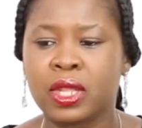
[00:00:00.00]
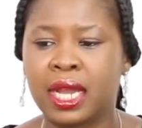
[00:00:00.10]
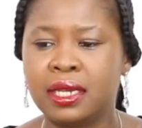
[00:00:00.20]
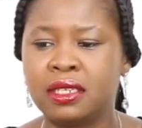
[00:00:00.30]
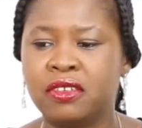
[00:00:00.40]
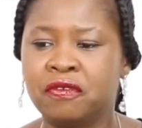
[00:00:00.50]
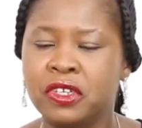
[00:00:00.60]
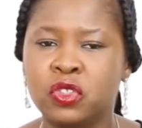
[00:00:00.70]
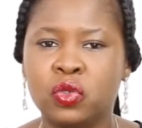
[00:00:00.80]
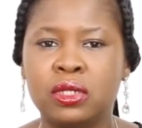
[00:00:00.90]
and the
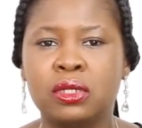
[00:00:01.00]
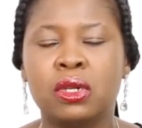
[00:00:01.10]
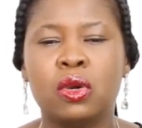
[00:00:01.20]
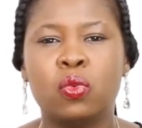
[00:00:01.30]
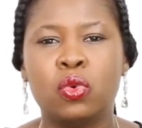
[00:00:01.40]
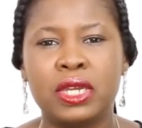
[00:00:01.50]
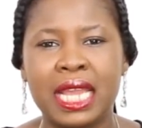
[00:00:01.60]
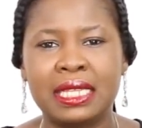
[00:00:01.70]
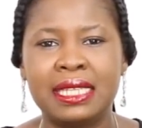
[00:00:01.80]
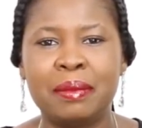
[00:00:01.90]
first one would
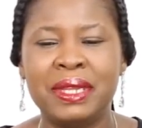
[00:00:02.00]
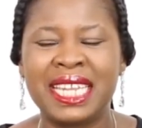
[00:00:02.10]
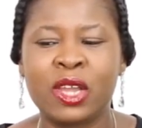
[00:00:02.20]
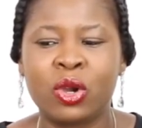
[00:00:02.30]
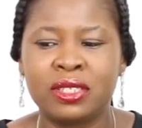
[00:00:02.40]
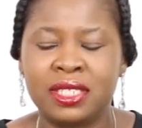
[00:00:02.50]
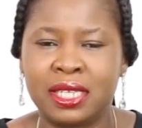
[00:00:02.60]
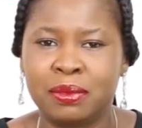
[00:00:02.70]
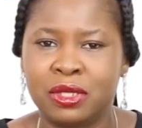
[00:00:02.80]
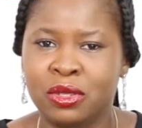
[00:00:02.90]
examine the
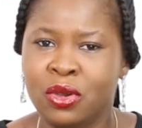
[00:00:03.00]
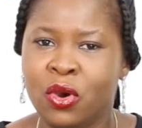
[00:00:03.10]
concepts